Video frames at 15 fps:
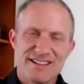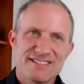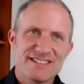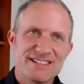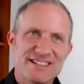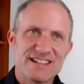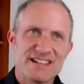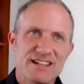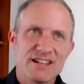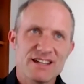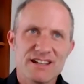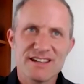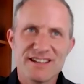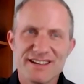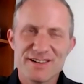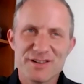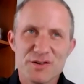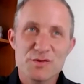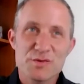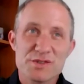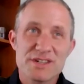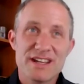and of
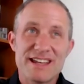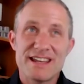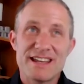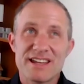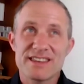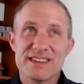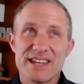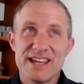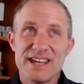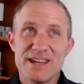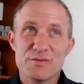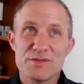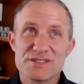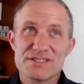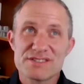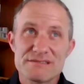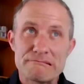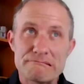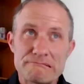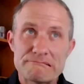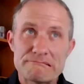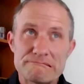course, I think it
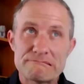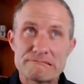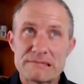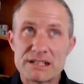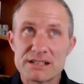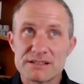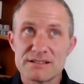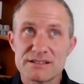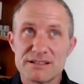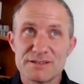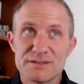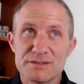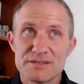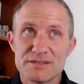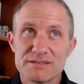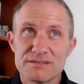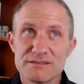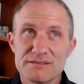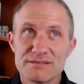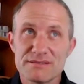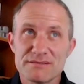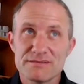was, I don't know,
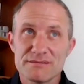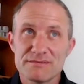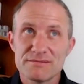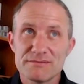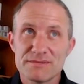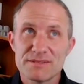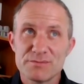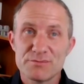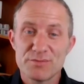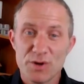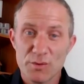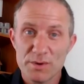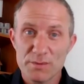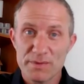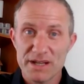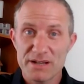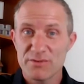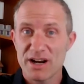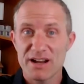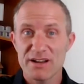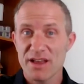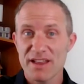probably
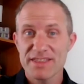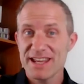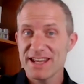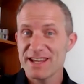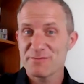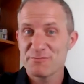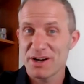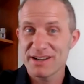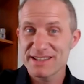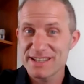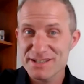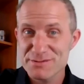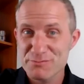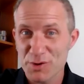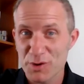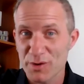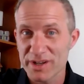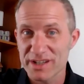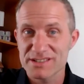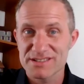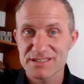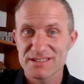about, I think by this
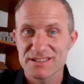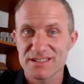point,